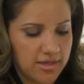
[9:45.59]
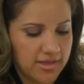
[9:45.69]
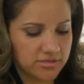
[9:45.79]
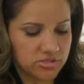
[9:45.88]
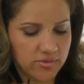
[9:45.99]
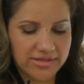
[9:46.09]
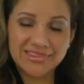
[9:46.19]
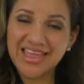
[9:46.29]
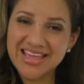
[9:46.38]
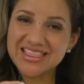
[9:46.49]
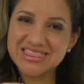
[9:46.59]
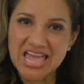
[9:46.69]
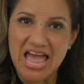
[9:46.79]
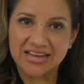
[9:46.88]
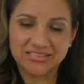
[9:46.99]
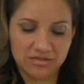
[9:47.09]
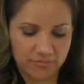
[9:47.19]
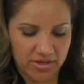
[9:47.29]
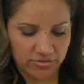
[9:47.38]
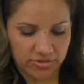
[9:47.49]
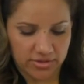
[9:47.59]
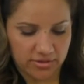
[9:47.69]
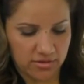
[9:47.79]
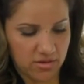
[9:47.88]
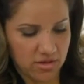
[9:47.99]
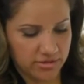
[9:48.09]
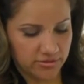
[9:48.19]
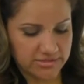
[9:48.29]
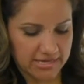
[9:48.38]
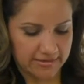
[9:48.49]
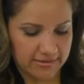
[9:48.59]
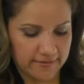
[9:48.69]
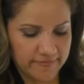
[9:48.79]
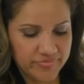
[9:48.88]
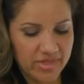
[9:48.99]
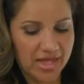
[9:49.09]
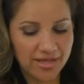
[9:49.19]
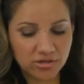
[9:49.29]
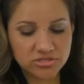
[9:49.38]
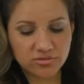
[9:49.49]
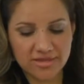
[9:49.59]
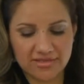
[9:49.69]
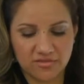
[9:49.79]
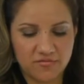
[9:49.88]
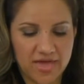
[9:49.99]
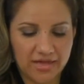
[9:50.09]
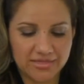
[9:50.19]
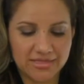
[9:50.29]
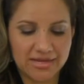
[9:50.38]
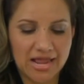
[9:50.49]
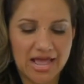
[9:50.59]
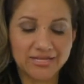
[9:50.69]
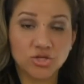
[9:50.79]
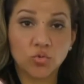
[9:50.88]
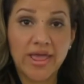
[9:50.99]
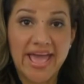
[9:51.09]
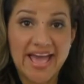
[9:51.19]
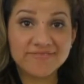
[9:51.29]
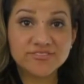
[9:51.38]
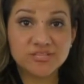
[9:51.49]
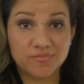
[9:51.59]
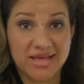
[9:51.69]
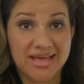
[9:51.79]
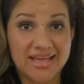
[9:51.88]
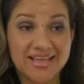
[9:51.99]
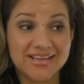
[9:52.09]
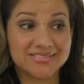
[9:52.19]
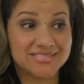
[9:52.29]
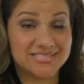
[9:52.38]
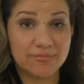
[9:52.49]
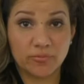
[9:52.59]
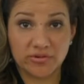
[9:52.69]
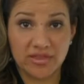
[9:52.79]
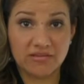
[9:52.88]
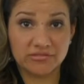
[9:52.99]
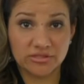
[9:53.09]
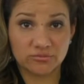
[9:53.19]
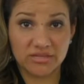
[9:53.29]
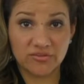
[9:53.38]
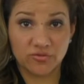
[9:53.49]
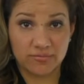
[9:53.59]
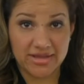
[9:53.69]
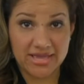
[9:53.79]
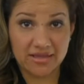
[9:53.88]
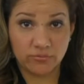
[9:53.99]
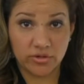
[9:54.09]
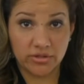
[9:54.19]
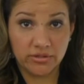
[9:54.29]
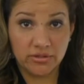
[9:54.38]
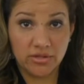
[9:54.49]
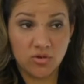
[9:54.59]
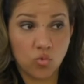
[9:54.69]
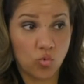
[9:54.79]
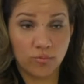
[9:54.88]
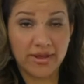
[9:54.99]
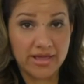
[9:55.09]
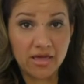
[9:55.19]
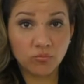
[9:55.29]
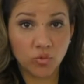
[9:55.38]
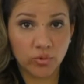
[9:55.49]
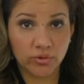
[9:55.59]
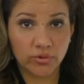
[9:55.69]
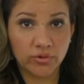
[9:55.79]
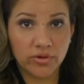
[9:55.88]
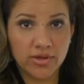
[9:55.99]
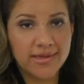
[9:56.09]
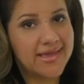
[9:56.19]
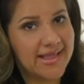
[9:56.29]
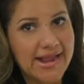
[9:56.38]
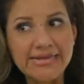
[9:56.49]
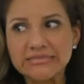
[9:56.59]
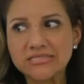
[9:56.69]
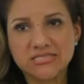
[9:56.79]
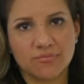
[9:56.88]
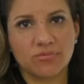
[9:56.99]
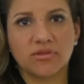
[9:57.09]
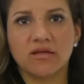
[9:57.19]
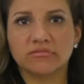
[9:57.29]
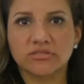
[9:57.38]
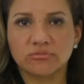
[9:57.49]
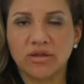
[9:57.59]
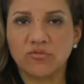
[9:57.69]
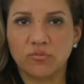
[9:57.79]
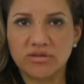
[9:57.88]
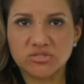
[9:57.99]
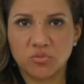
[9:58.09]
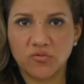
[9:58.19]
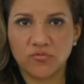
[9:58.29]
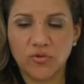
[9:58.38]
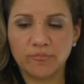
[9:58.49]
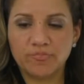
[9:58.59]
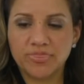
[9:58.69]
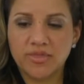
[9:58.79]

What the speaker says: So I like that about the Audio-Technica. I also like the fact that I don't have to buy a separate lavalier mic for my camera or my camcorder and a separate lavalier mic for my smartphone.